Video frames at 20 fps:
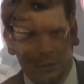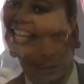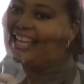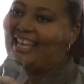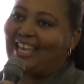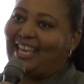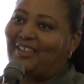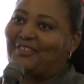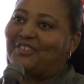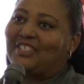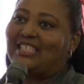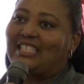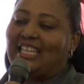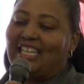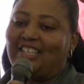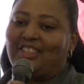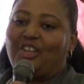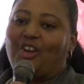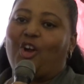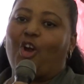And I have
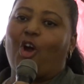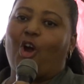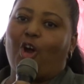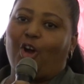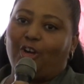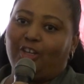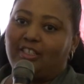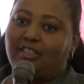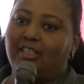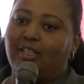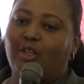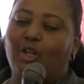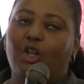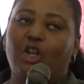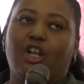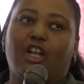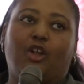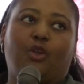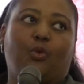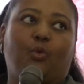seen the hard
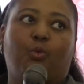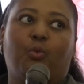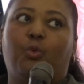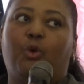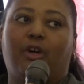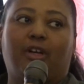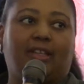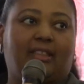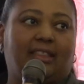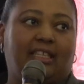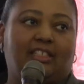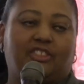work